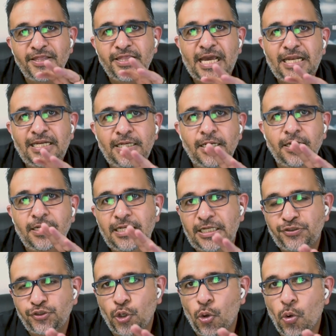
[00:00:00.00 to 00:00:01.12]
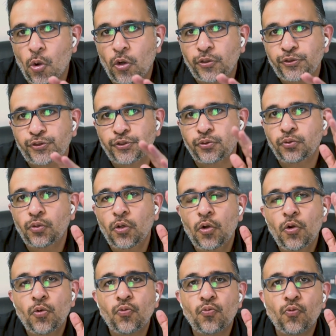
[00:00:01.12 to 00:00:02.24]
Then let's go on to
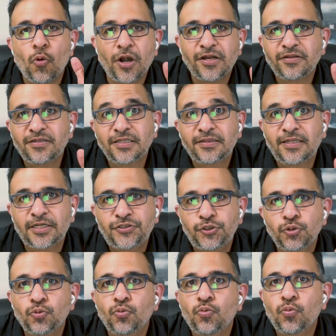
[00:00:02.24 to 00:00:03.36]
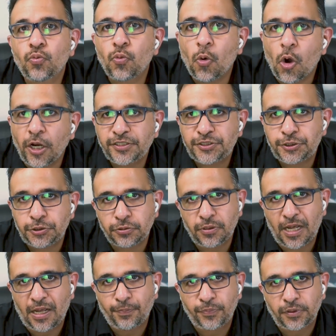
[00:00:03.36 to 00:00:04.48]
what is it that you want to
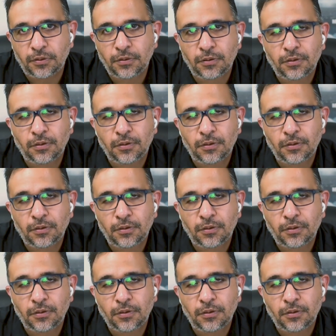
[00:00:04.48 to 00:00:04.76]
happen?